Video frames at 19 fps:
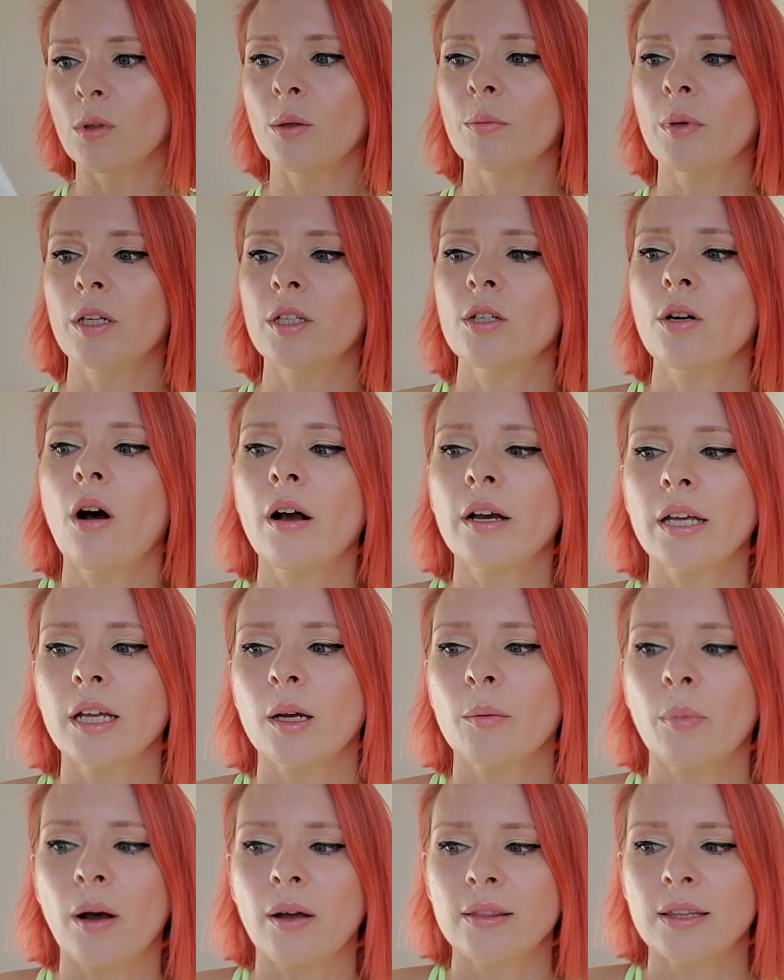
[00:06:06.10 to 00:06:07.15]
we're talking
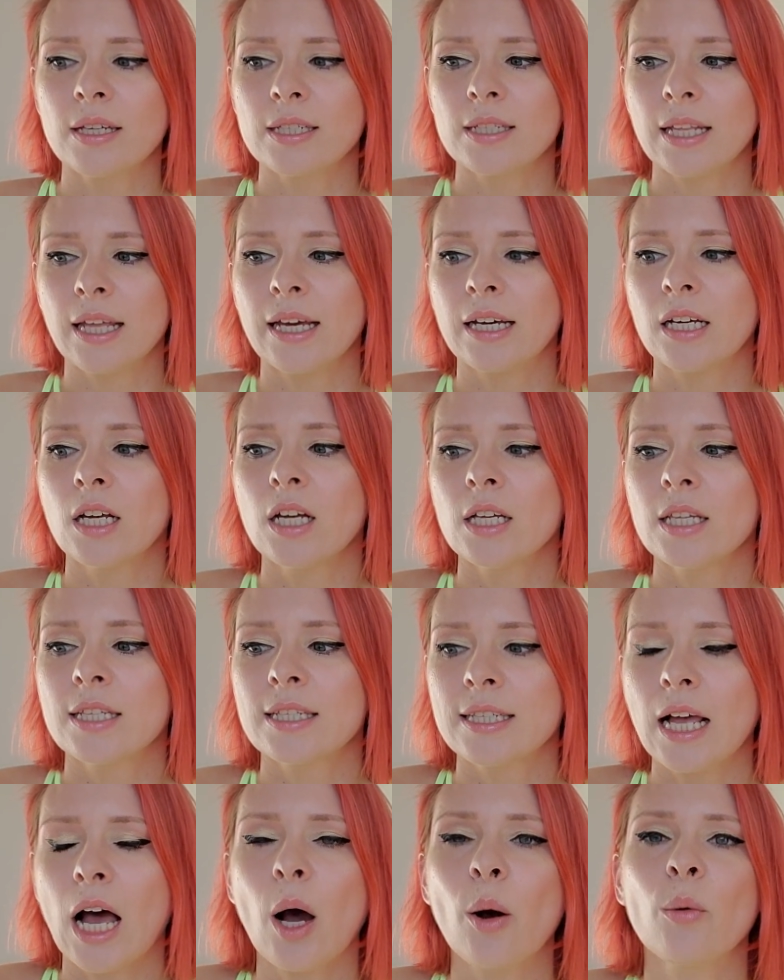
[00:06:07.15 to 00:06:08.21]
about this
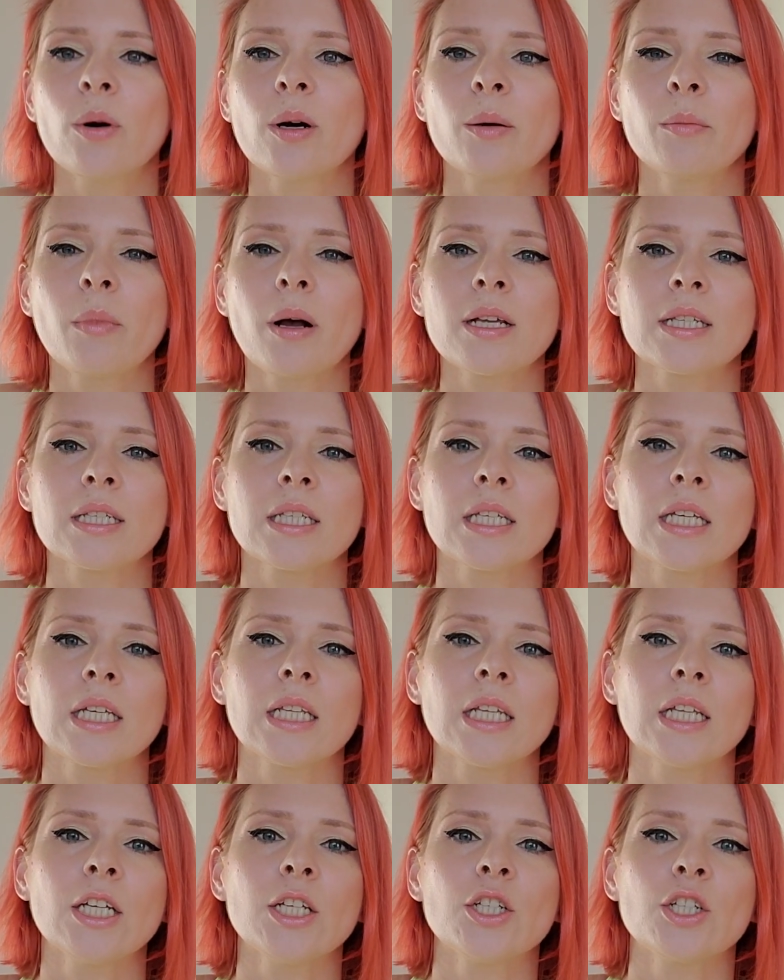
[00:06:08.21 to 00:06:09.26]
sour, musky,
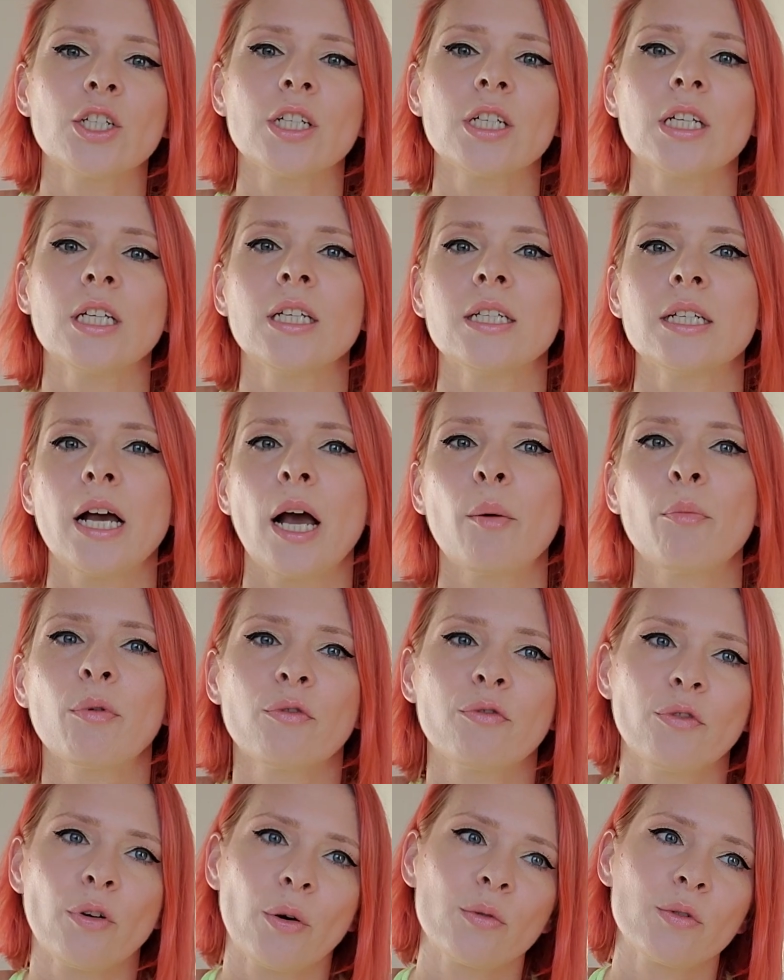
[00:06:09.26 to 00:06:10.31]
lychee type
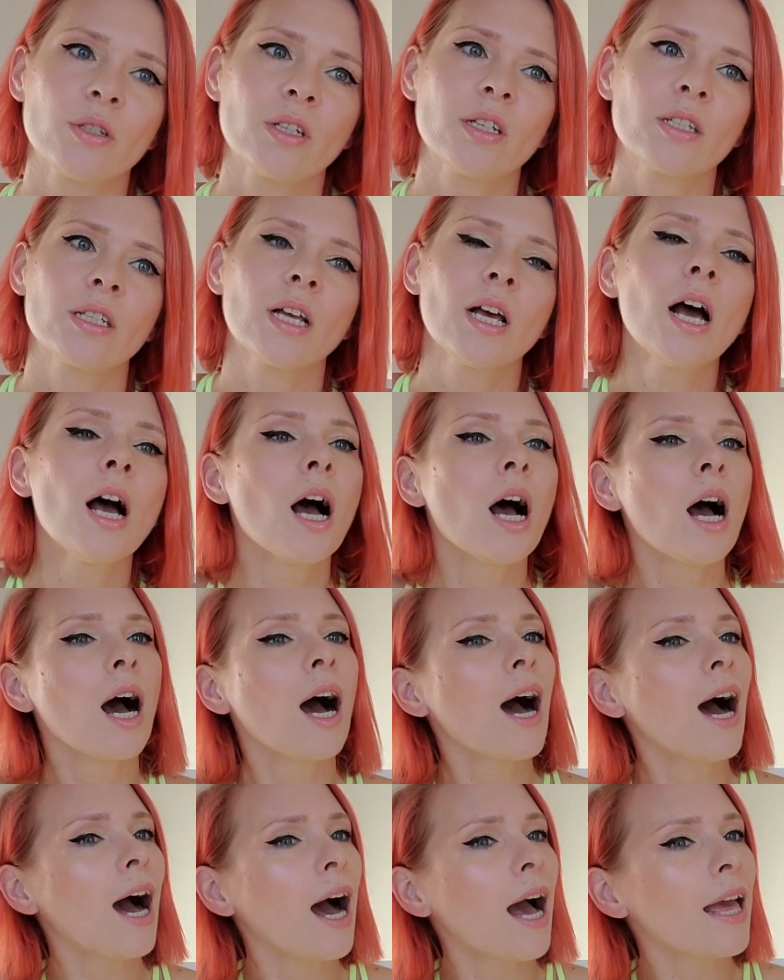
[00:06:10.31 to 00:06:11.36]
of roses,
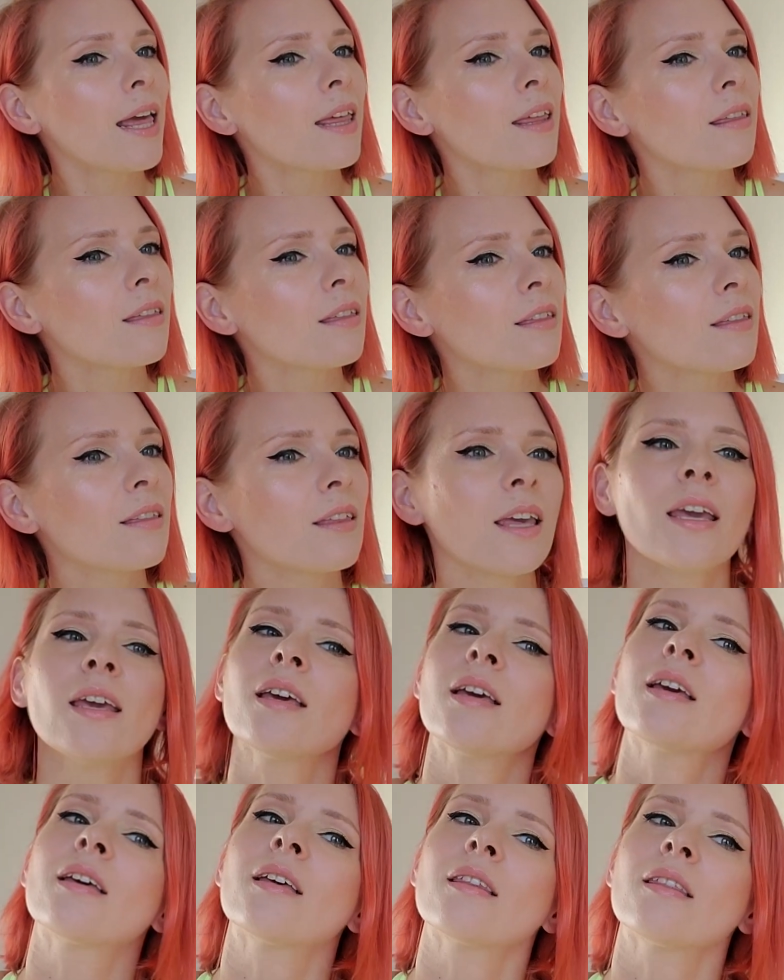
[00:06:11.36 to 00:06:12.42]
I
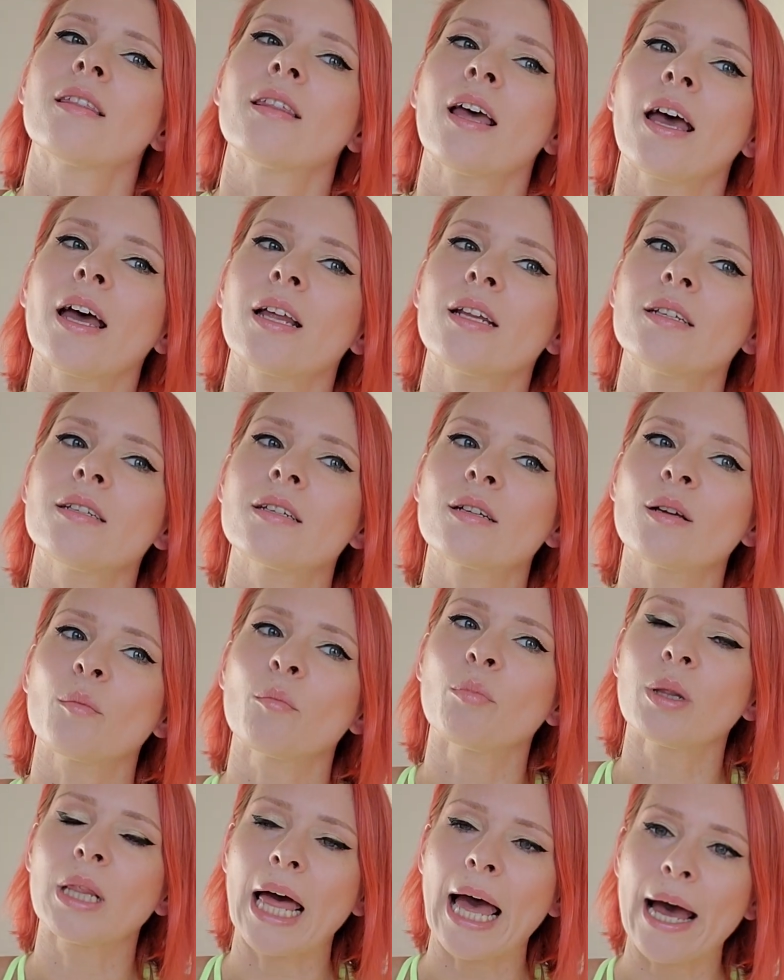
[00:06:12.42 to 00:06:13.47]
think that
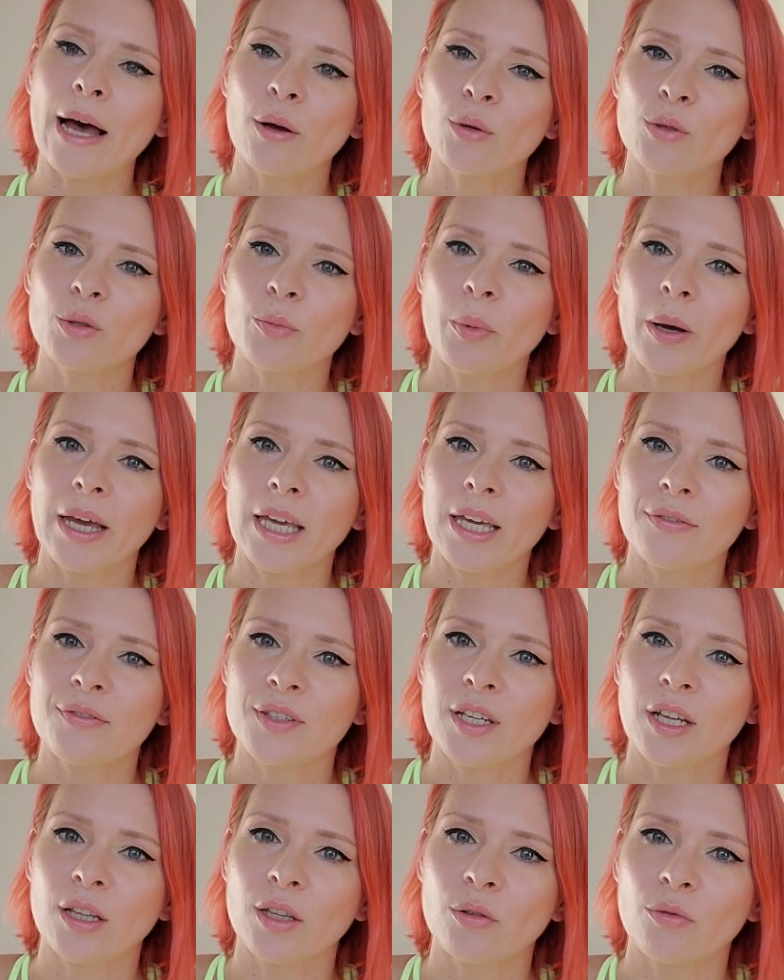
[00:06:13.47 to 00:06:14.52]
Blouse by Yves
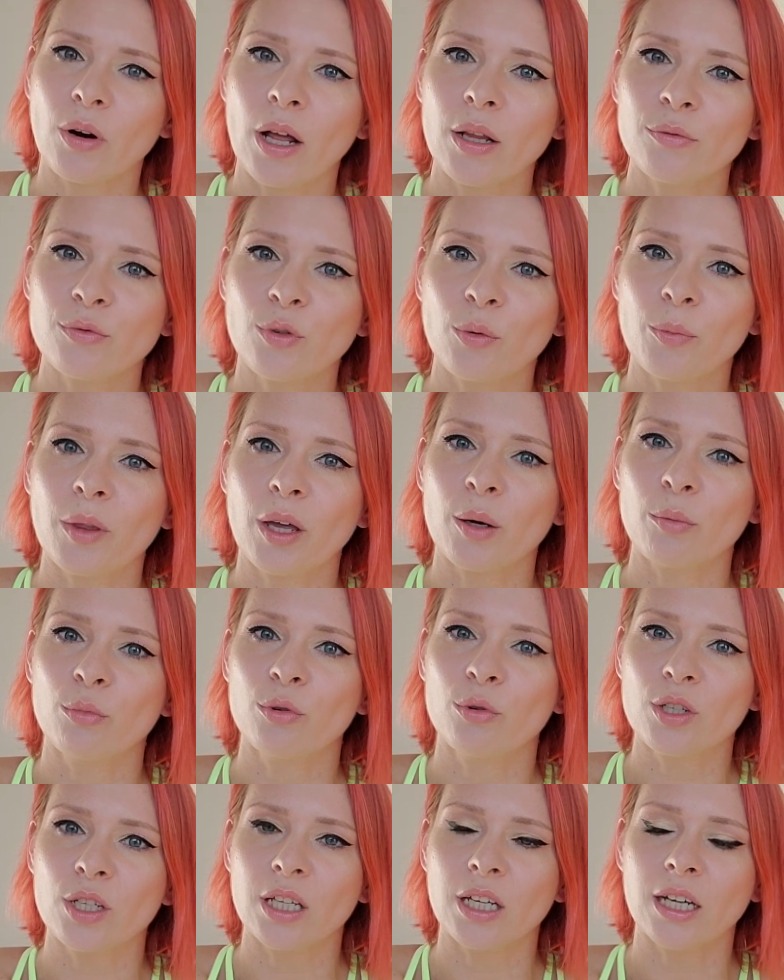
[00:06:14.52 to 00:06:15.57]
Saint Laurent from their
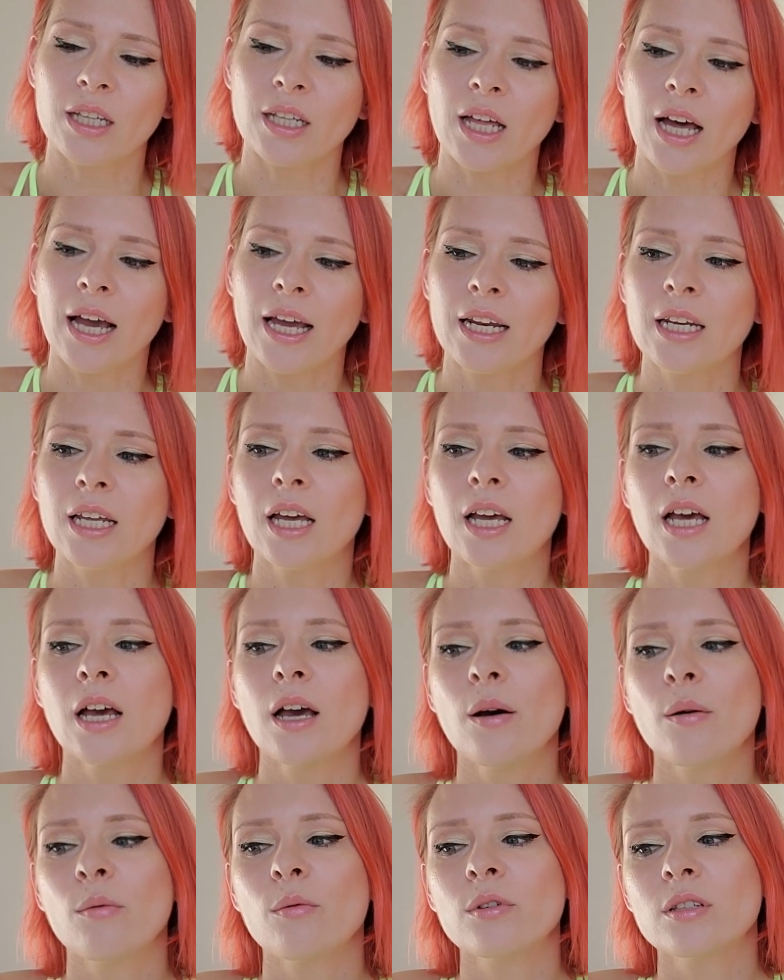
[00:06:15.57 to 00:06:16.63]
boutique line
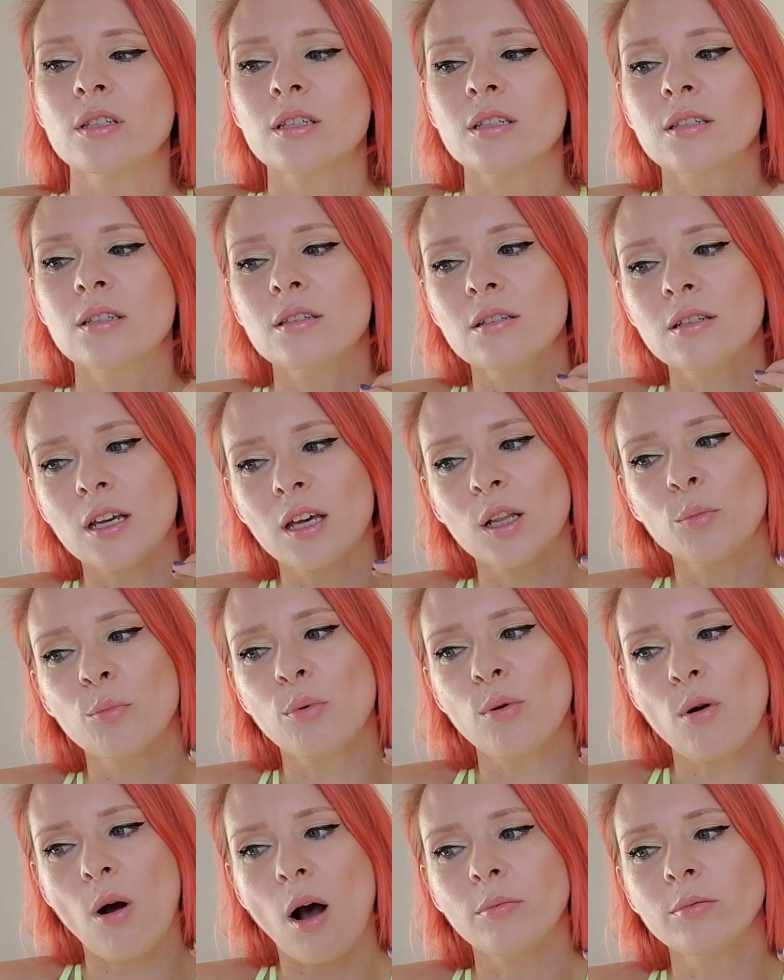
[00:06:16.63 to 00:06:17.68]
would still
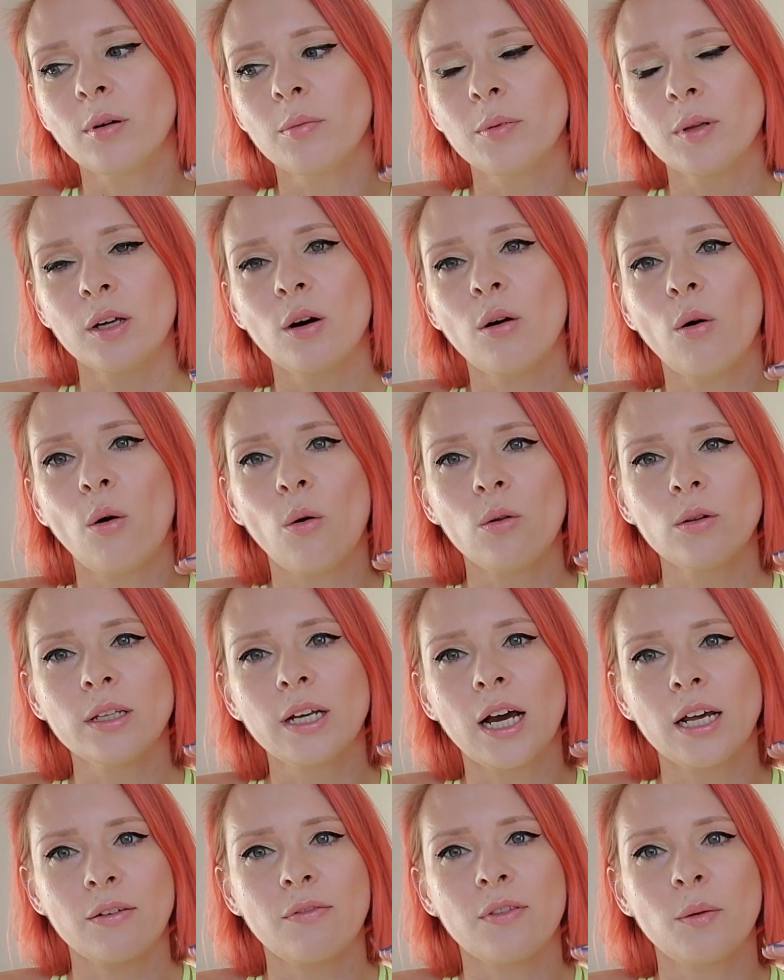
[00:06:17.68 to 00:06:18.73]
probably hold
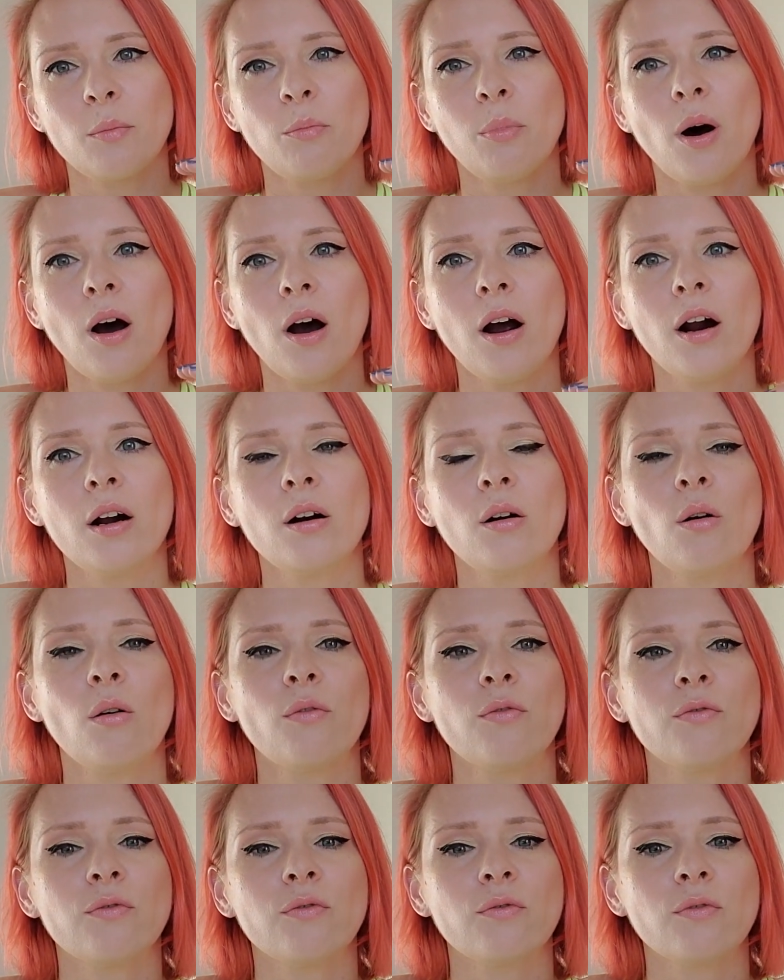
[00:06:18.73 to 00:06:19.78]
kind of the bar of